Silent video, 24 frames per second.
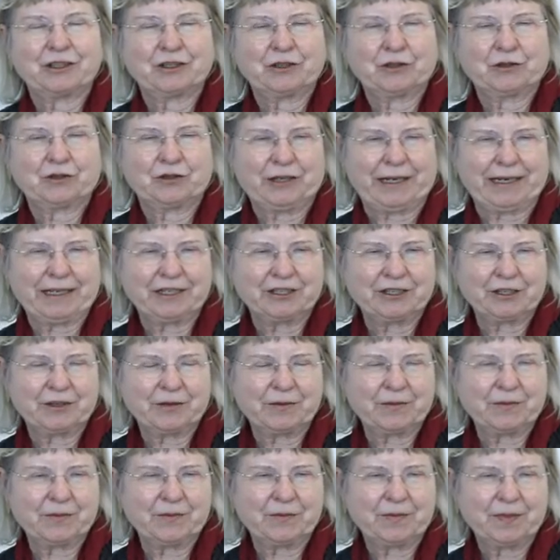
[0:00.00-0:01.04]

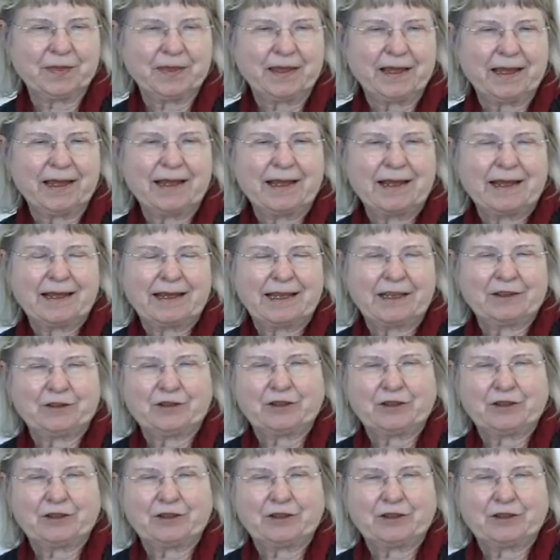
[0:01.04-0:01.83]
correction. In the